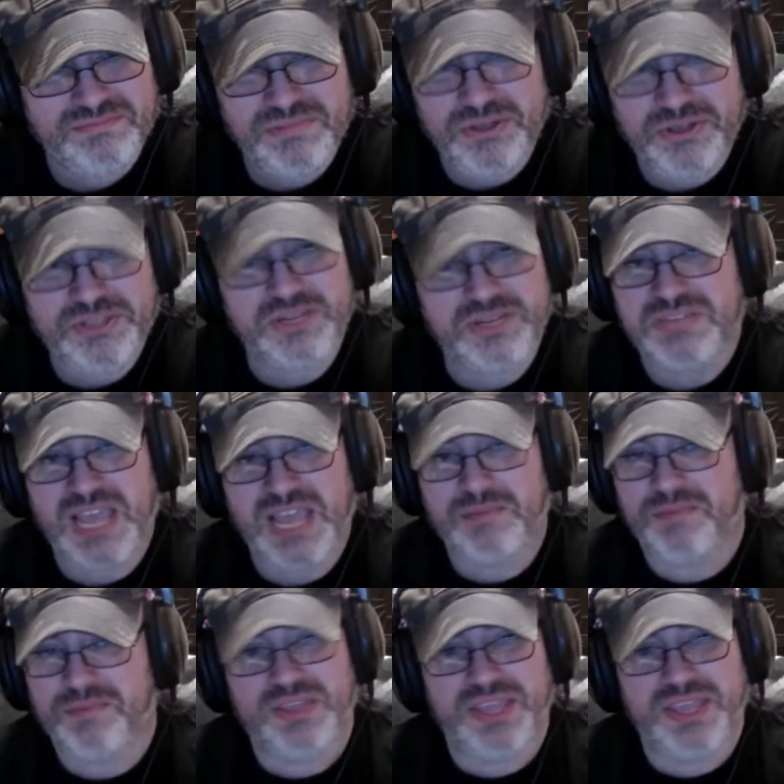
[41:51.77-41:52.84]
There's some type
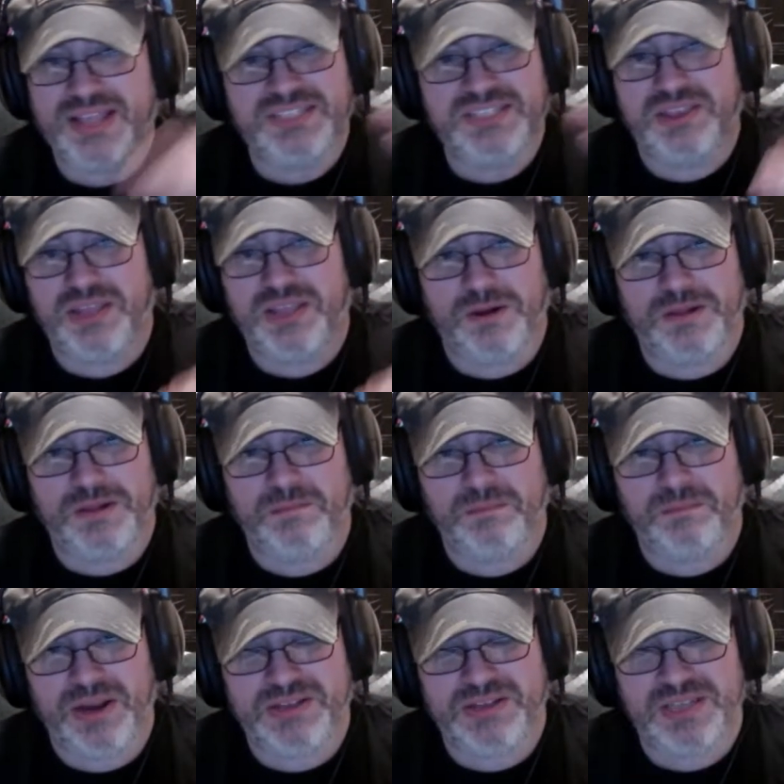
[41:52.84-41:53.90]
of kids in there that
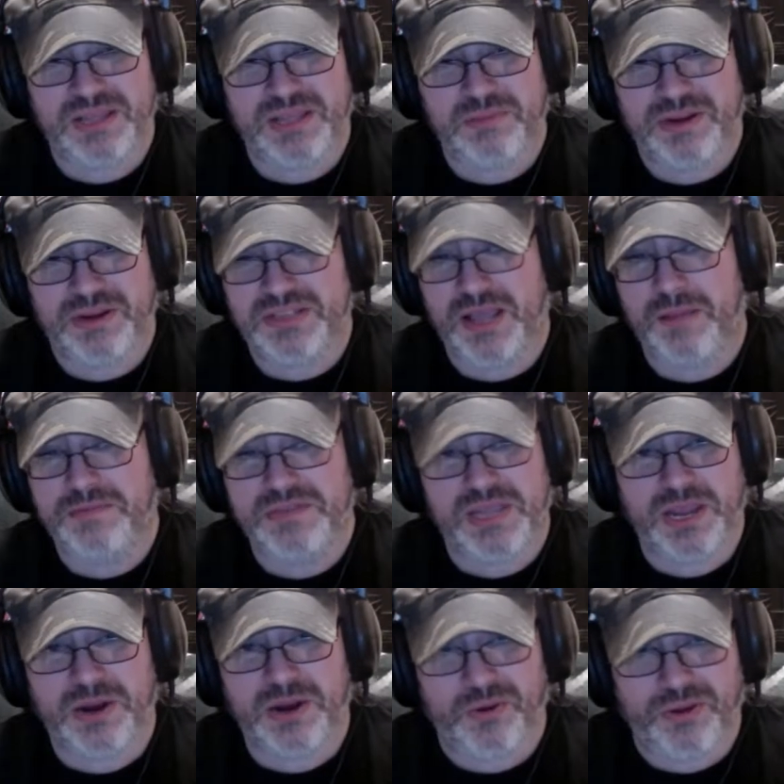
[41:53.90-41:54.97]
helps the
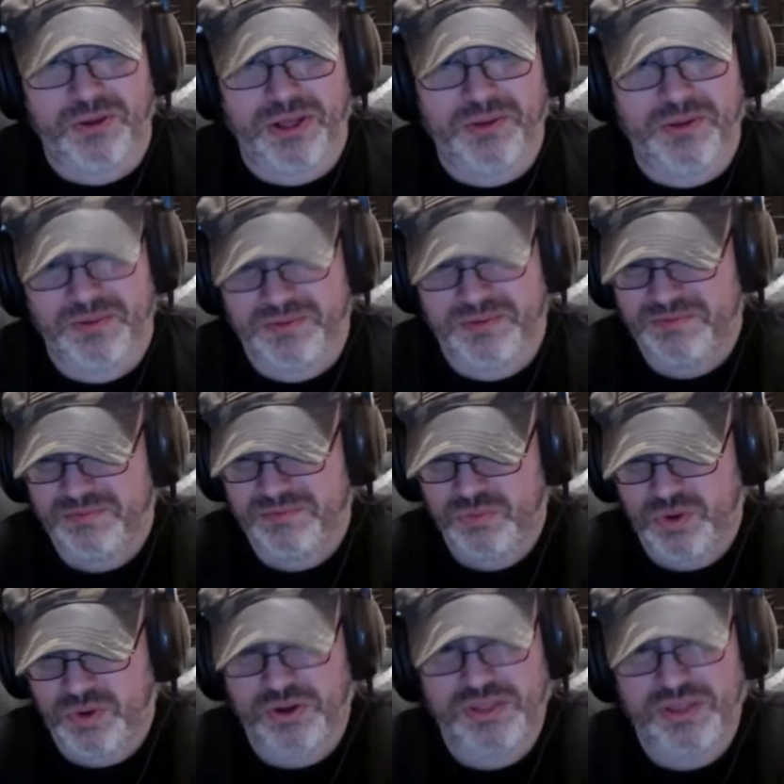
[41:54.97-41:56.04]
hero out,
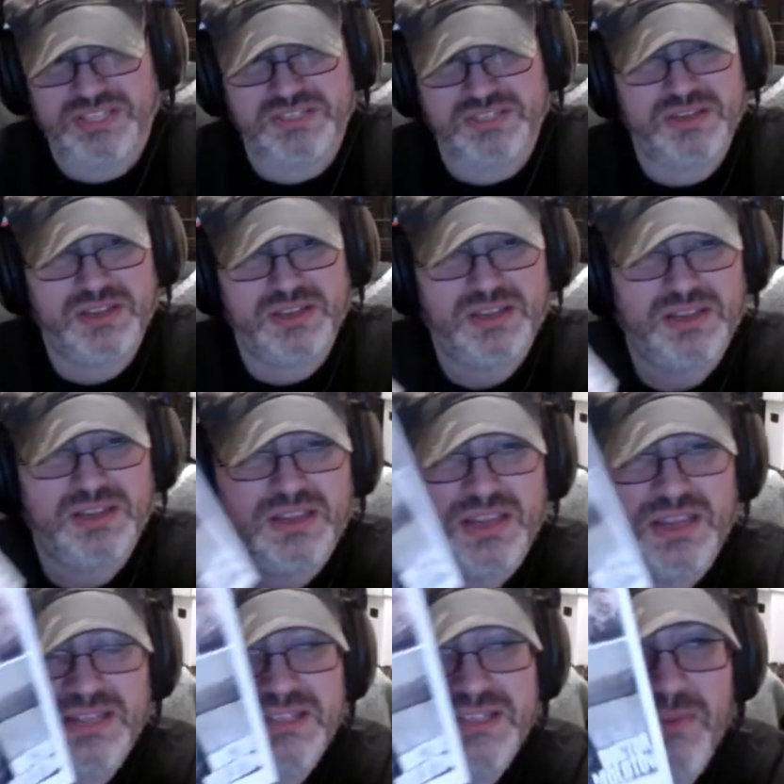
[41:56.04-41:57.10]
or at least
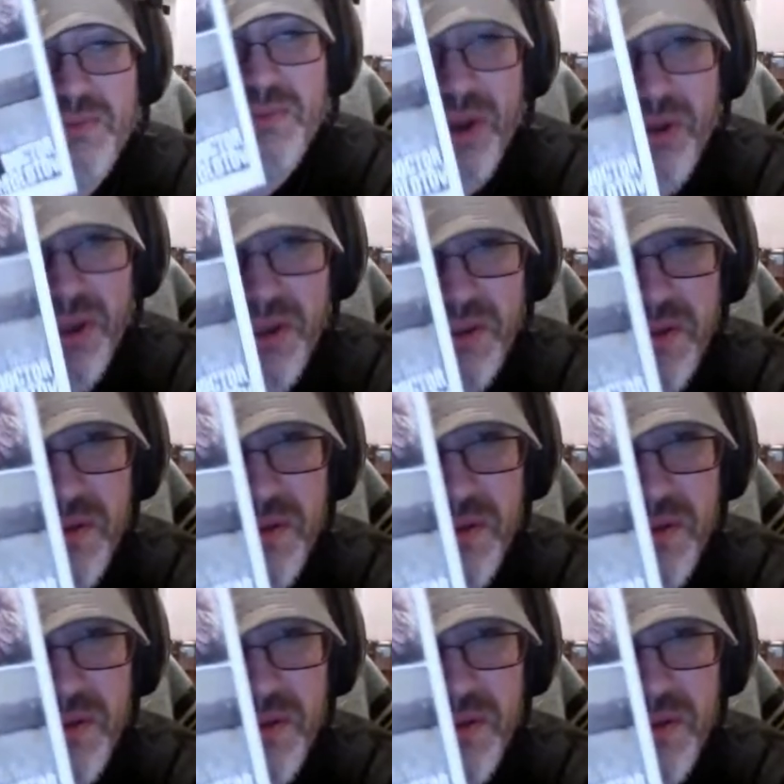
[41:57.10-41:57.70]
in some way.